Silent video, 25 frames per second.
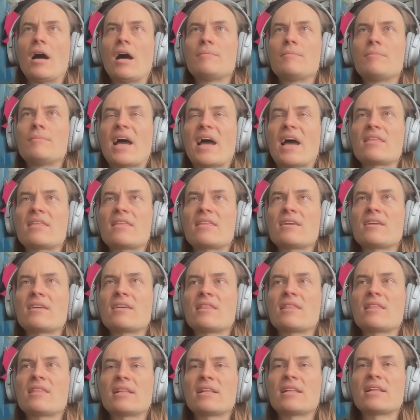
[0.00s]
I
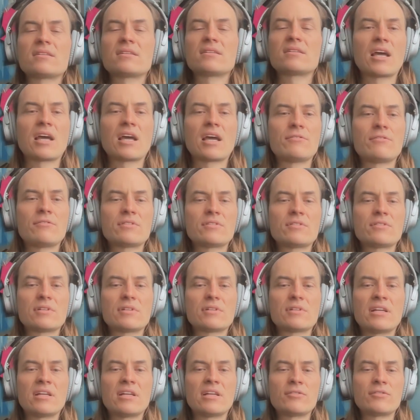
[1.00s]
think that
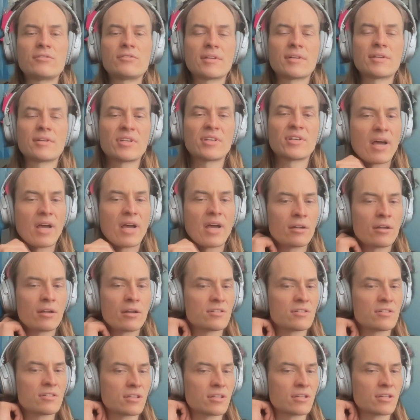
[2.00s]
covers, unless you have something to add
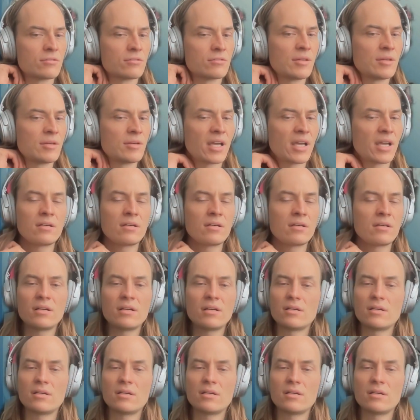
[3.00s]
on the security, Mikael.